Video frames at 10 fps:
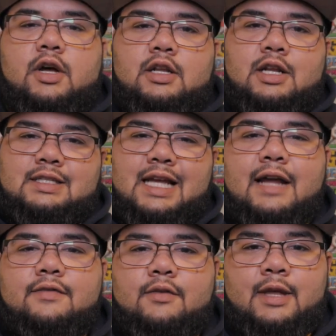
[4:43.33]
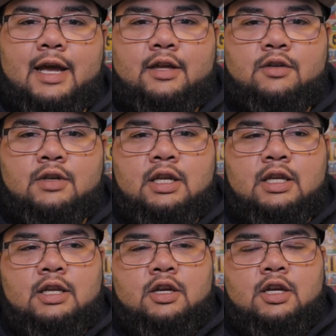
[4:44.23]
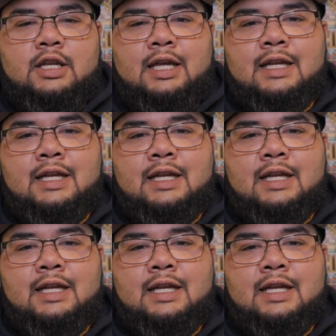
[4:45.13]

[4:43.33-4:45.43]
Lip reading: But aside from that, you need a good